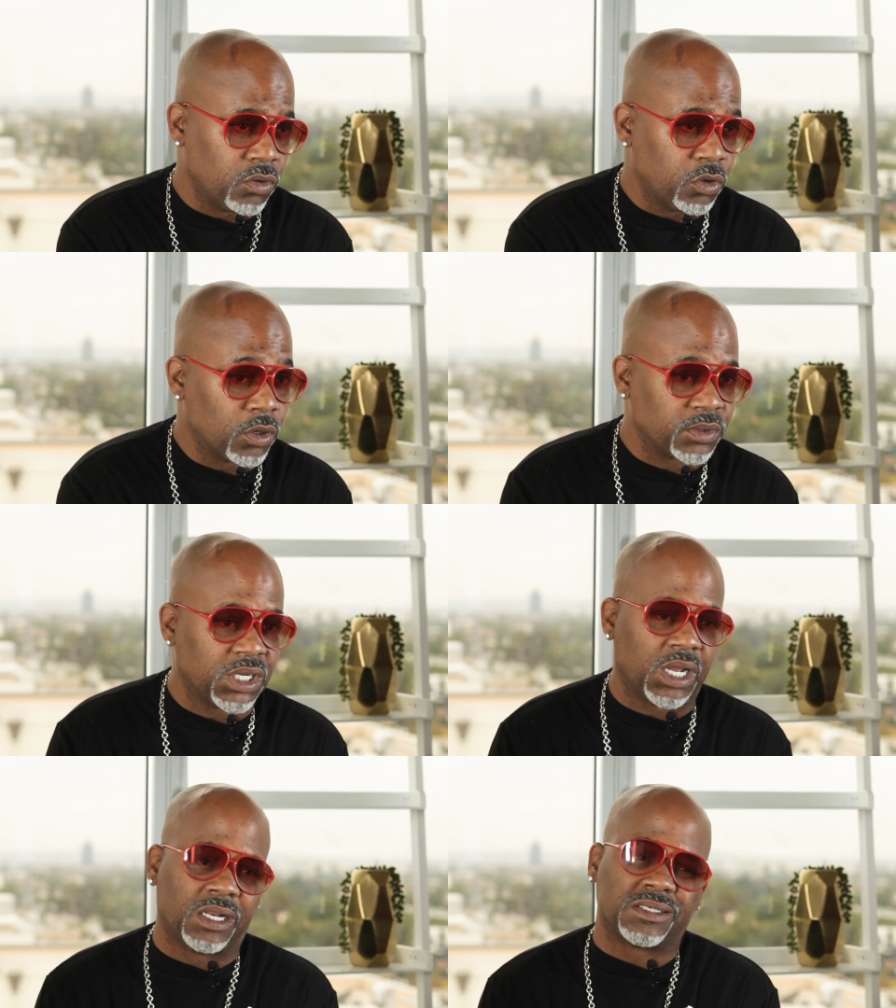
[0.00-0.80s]
You know what I'm
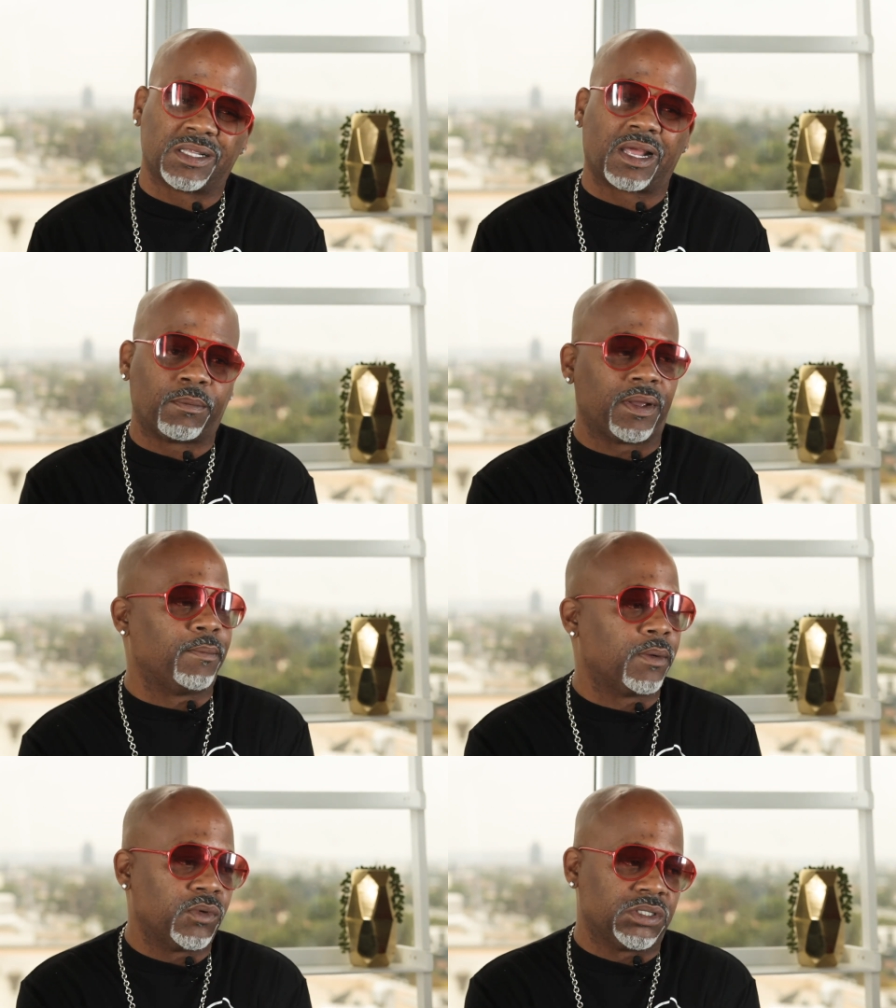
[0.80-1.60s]
saying? And there's a lot of
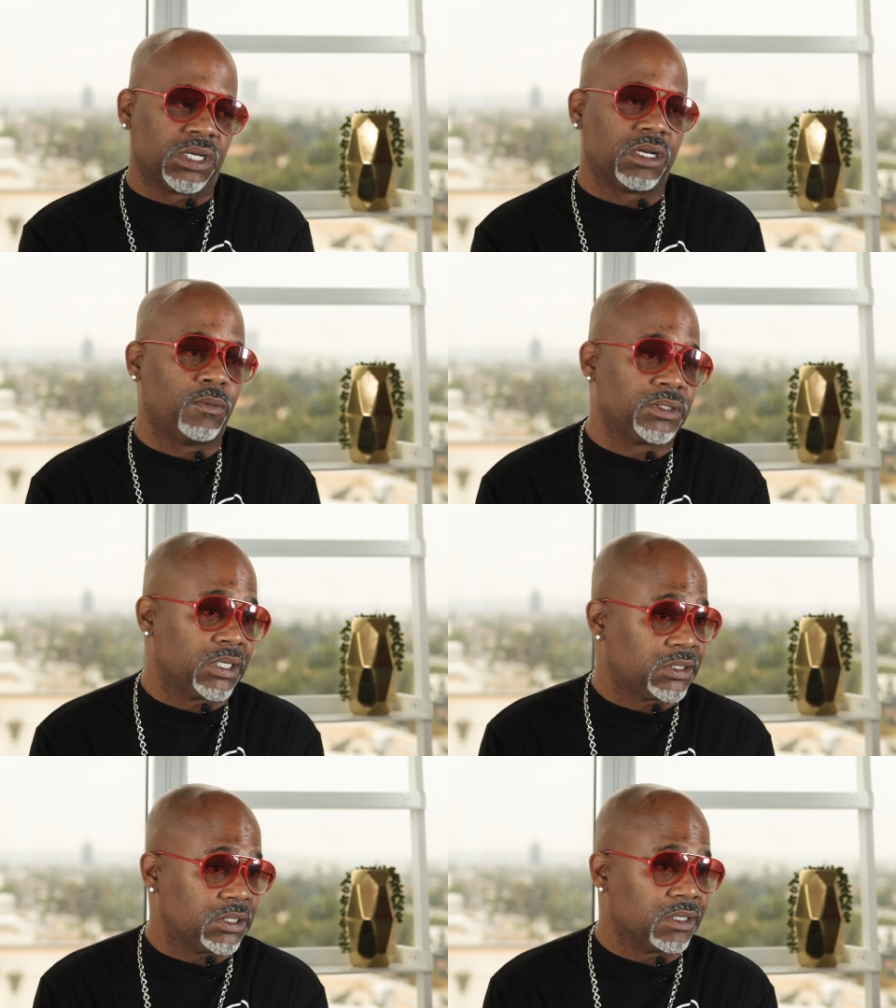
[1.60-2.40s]
bad memories that come with
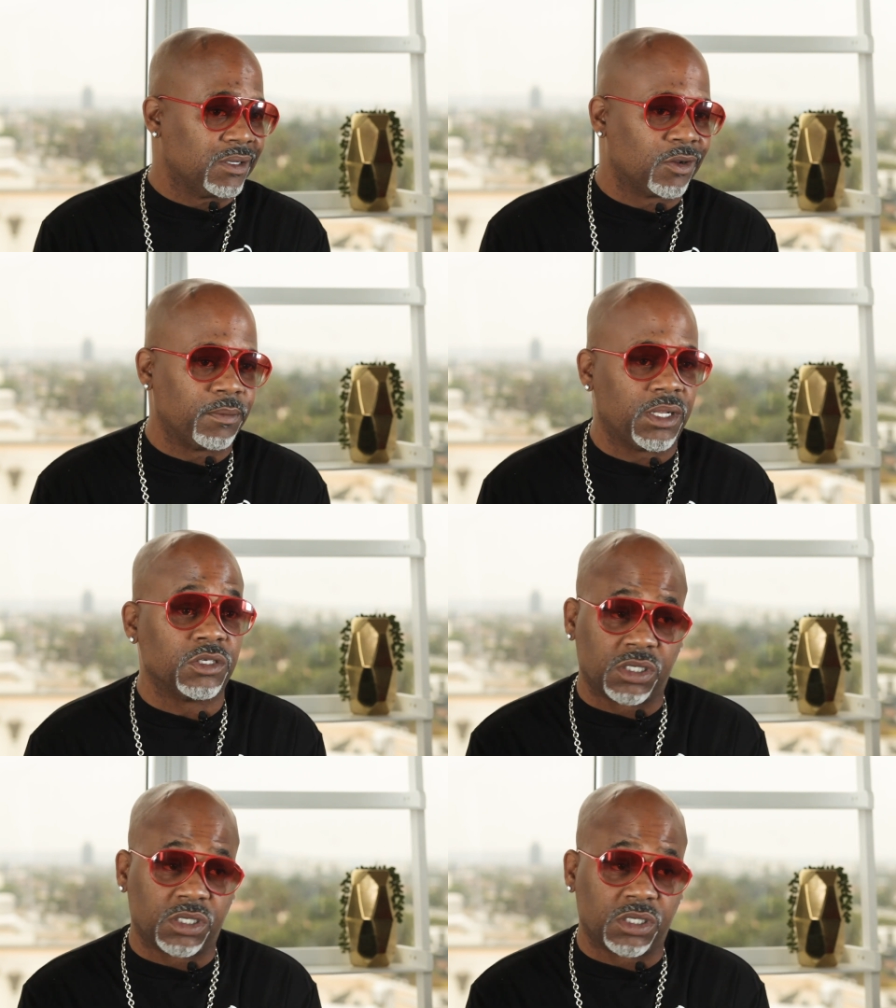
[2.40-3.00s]
that. Shit, you know what I mean?